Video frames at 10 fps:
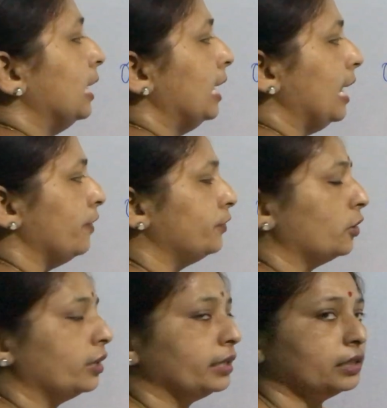left
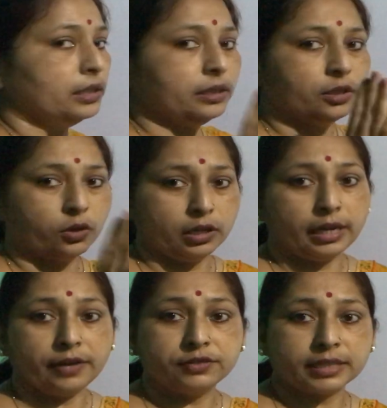auricle or
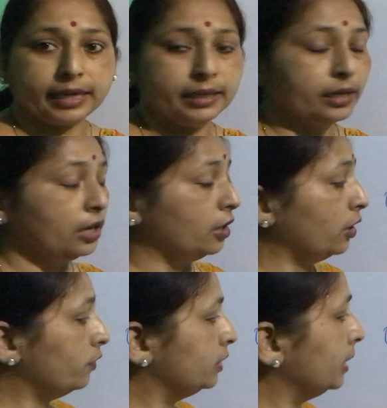left side
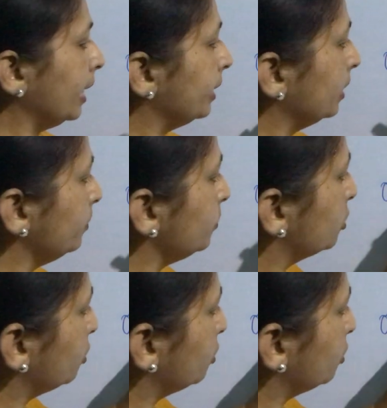of the diagram.